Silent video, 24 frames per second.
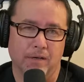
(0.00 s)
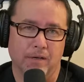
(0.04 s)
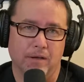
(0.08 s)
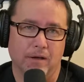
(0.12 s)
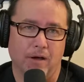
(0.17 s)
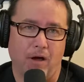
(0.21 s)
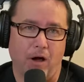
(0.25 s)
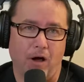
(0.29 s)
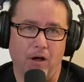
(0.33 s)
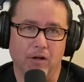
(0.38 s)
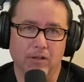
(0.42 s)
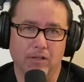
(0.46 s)

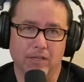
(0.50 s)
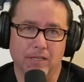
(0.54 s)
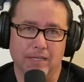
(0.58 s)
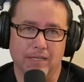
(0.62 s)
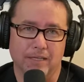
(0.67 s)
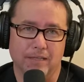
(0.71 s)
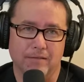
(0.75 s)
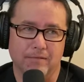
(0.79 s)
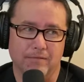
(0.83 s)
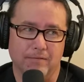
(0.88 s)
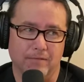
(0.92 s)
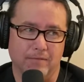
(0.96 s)
all
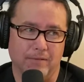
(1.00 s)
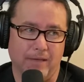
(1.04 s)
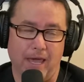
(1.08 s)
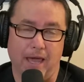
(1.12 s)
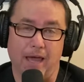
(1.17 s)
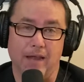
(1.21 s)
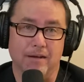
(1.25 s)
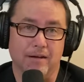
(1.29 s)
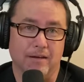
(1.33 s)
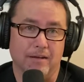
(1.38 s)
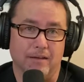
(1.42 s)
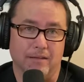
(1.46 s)

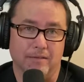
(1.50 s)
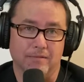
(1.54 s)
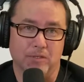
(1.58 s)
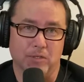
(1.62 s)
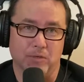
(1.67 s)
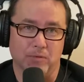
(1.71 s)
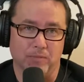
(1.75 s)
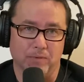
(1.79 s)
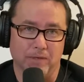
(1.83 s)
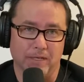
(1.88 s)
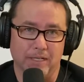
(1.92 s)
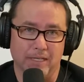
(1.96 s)
Canada
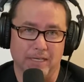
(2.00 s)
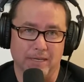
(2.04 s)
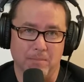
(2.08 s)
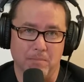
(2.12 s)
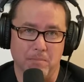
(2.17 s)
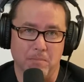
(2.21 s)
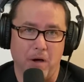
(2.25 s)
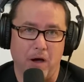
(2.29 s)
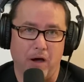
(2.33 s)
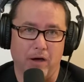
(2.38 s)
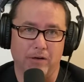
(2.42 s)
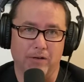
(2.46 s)
to really
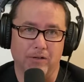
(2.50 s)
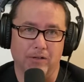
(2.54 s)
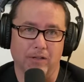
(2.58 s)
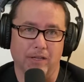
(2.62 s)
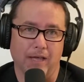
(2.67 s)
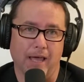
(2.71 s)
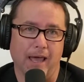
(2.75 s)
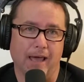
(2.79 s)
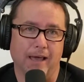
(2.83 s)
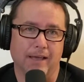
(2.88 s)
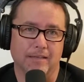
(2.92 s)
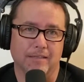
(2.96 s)

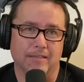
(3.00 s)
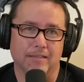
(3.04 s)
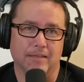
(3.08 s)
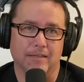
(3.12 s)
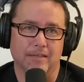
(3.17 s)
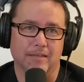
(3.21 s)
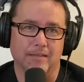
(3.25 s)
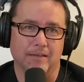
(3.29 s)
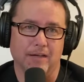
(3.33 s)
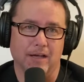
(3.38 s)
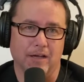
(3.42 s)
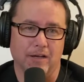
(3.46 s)
model as
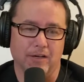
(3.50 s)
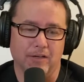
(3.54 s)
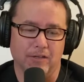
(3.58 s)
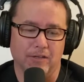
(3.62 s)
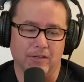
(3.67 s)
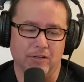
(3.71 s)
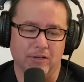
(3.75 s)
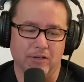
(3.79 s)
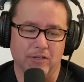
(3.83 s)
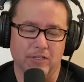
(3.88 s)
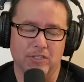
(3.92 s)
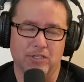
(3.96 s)
a
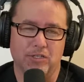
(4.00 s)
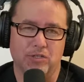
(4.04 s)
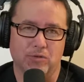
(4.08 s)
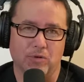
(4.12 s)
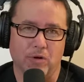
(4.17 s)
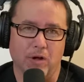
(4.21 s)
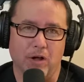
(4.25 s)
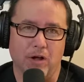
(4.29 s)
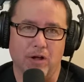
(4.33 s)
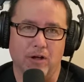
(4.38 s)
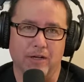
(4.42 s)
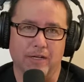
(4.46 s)
good,
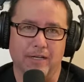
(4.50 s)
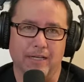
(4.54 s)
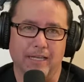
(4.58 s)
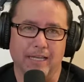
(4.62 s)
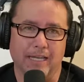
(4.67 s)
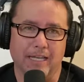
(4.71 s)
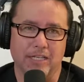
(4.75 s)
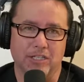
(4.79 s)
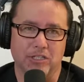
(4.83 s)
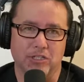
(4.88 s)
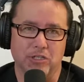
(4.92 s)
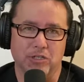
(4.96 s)
strong
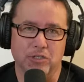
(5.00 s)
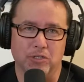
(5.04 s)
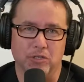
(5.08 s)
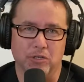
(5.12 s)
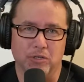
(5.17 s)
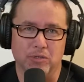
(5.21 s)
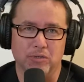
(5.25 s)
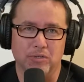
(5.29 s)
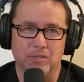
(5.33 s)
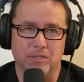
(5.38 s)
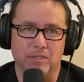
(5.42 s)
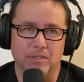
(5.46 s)

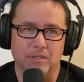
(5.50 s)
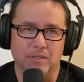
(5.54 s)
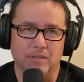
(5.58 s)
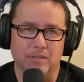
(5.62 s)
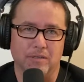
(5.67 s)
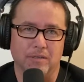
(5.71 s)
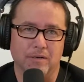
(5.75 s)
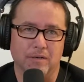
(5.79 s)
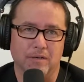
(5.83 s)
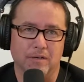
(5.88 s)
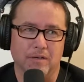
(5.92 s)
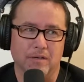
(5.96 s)

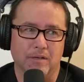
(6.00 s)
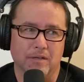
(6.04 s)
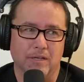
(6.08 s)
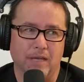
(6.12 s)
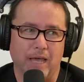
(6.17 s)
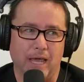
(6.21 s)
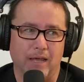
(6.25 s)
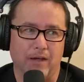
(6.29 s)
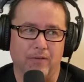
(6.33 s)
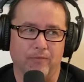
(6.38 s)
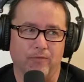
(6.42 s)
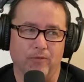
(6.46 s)
institution
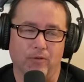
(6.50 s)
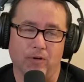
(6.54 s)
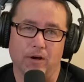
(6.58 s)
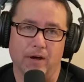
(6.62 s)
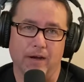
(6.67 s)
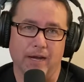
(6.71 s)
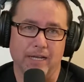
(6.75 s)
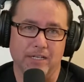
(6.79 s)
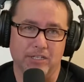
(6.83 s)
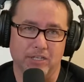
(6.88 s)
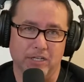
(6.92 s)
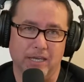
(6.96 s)
for
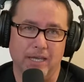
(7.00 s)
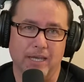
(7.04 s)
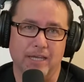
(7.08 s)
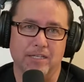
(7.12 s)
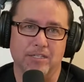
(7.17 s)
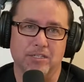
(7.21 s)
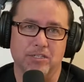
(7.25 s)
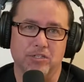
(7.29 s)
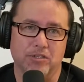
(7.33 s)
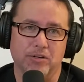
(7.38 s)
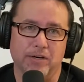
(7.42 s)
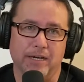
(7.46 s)

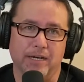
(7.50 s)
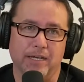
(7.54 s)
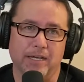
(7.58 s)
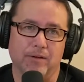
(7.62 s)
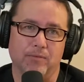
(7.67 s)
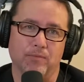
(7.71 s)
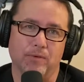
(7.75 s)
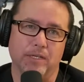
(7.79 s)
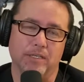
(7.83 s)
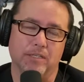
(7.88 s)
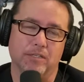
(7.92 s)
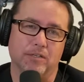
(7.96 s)
education, training,
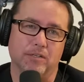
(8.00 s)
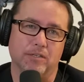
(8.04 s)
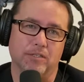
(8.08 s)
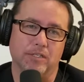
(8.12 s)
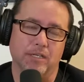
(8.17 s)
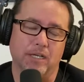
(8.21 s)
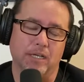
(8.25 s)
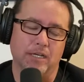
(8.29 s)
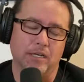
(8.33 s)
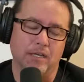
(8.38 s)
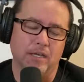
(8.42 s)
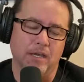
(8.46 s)
and
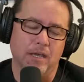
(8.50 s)
research. And